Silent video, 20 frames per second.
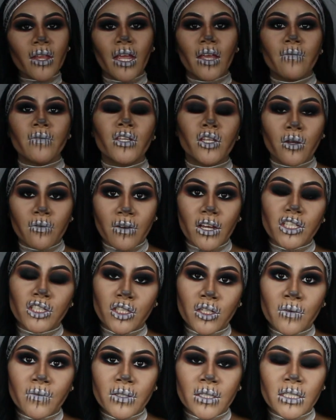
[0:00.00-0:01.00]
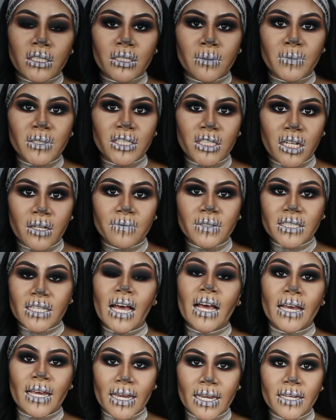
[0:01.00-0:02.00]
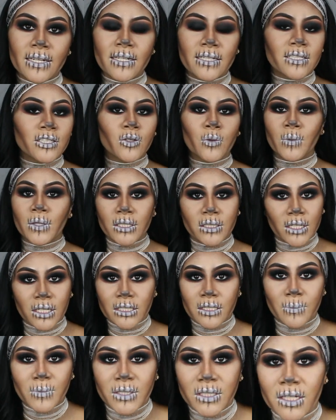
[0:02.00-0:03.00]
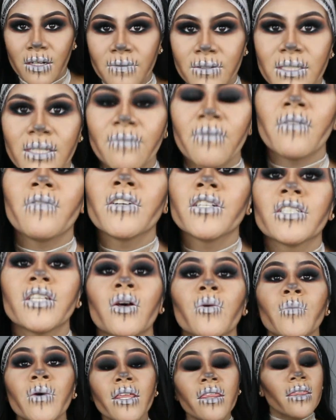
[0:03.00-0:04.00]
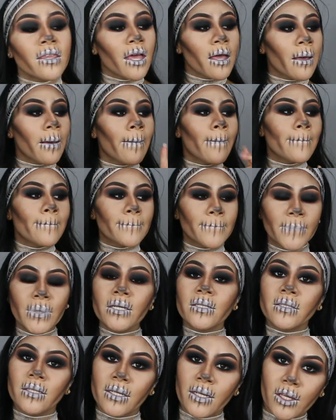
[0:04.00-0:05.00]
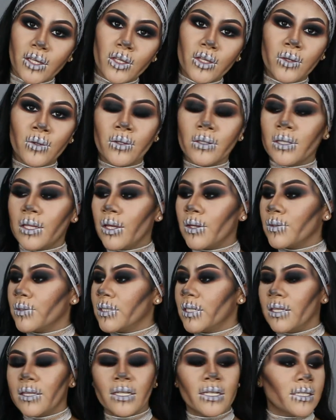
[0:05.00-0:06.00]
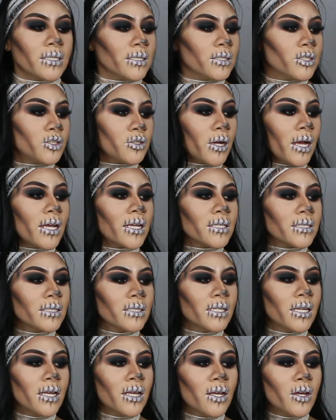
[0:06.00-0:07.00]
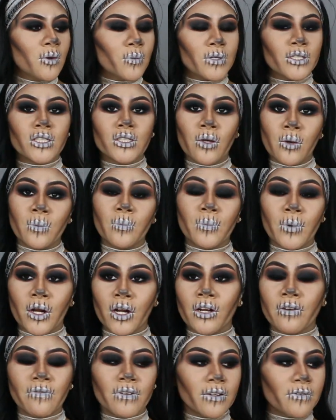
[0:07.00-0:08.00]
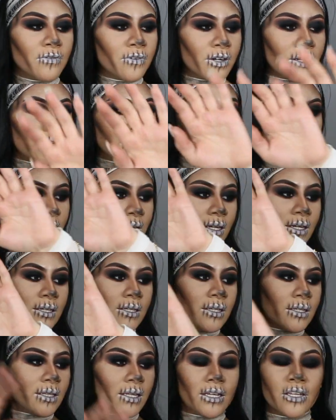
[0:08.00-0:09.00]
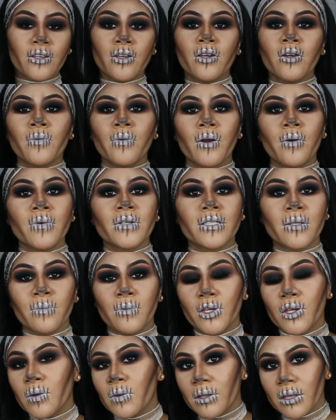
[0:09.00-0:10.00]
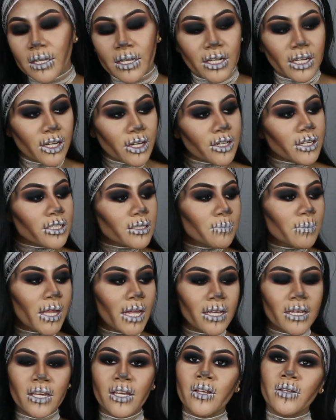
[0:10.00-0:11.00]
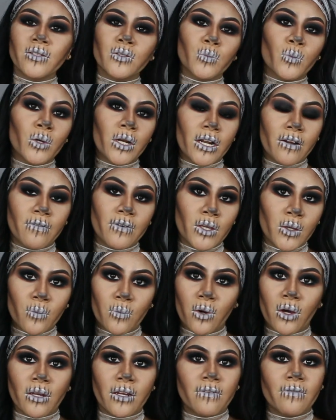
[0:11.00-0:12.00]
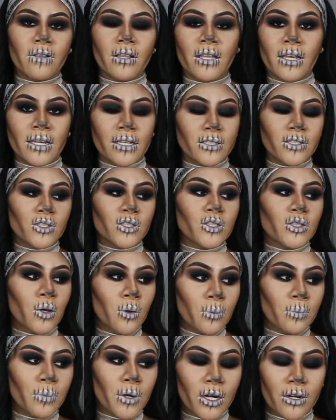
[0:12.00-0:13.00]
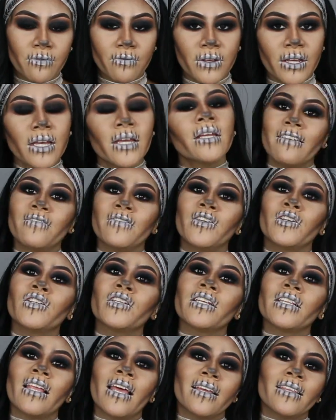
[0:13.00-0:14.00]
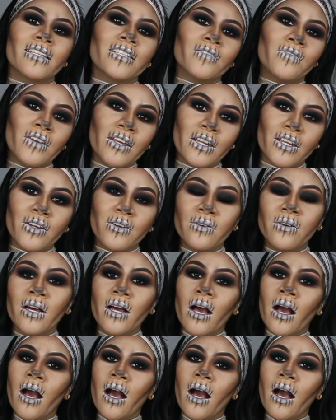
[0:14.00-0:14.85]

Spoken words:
Even though Fashion Nova customer service I hate, it's the worst customer service I've ever dealt with. But they got cute clothes, and this dress was so perfect for it. Look at it. Like, you can wear it with some cute clear heels, black heels, whatever you want. I feel like it's so perfect. If you did like this video,